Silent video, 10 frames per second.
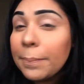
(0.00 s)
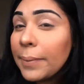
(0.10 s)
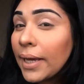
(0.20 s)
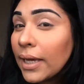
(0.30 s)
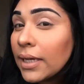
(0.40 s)

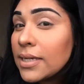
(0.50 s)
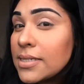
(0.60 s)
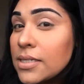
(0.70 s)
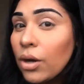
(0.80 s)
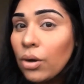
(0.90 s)
pinky
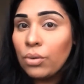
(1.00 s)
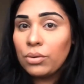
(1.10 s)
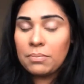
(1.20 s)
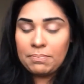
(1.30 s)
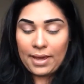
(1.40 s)

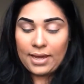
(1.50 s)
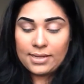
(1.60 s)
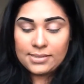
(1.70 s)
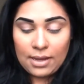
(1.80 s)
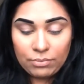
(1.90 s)
tone
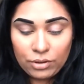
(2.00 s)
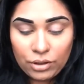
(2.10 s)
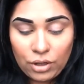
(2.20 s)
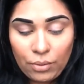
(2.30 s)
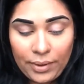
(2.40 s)
base, I'm going to
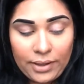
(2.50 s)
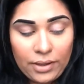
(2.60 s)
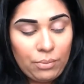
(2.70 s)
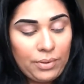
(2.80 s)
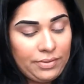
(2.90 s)
go in
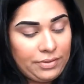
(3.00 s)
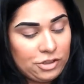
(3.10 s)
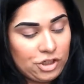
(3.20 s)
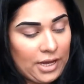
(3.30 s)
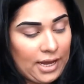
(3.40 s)
with the
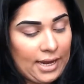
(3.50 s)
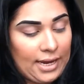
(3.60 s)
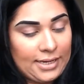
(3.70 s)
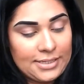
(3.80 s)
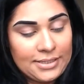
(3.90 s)

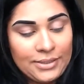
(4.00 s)
shade,